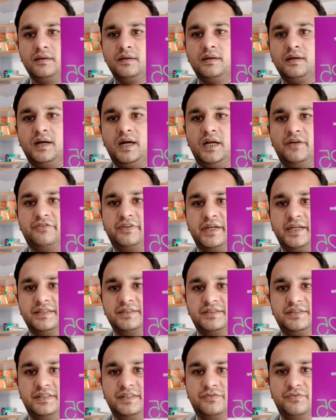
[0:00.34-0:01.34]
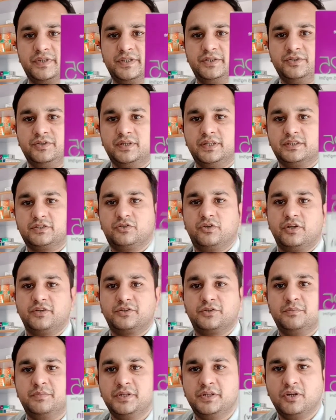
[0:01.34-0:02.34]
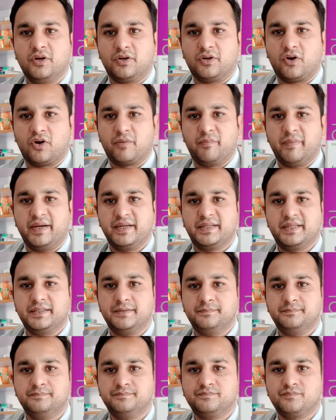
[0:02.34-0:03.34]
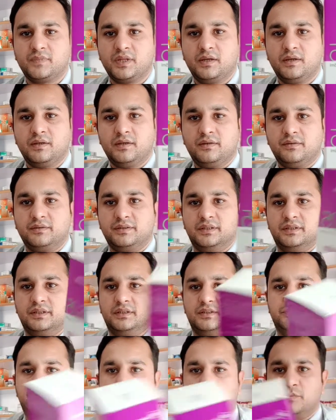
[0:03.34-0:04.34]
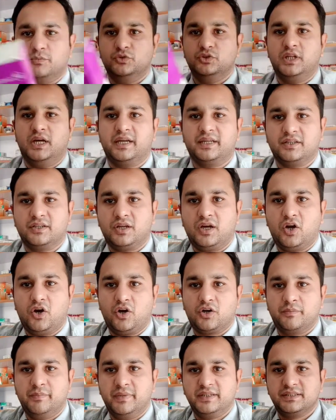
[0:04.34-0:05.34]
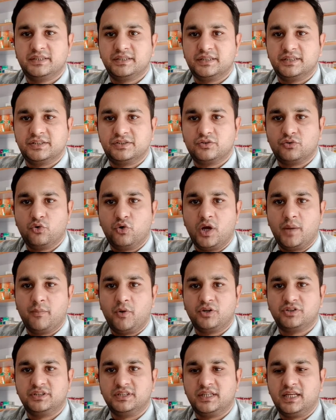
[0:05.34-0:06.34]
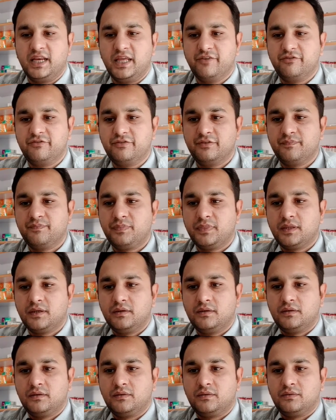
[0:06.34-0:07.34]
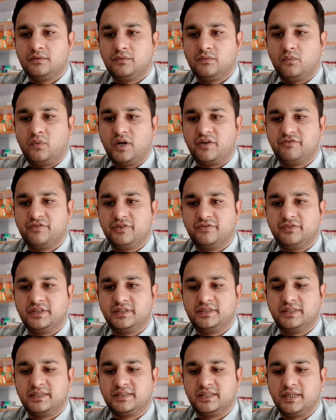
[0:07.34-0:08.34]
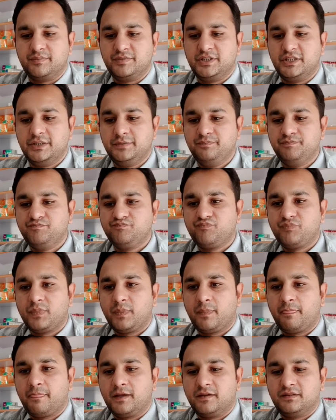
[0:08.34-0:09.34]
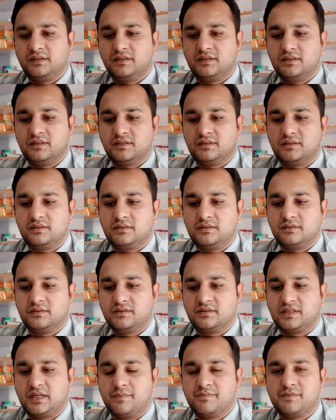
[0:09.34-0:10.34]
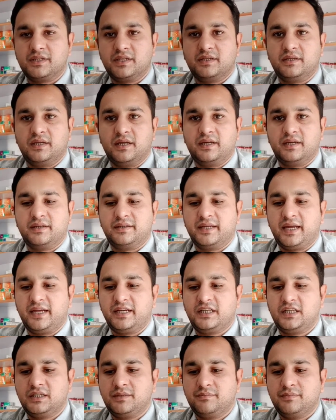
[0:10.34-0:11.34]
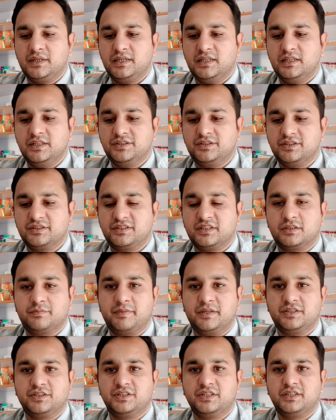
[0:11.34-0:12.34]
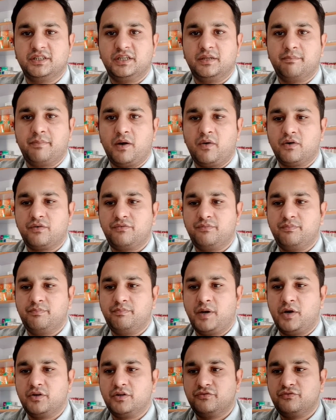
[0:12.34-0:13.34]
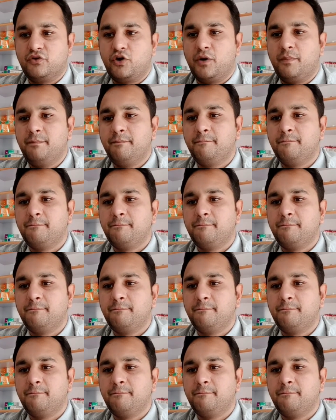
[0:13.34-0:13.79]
Hi friends, this video is going to be on Augmentin. The formula in Augmentin is Co-amoxiclav 156 mg. This comes in a 90 milliliter suspension in powder form.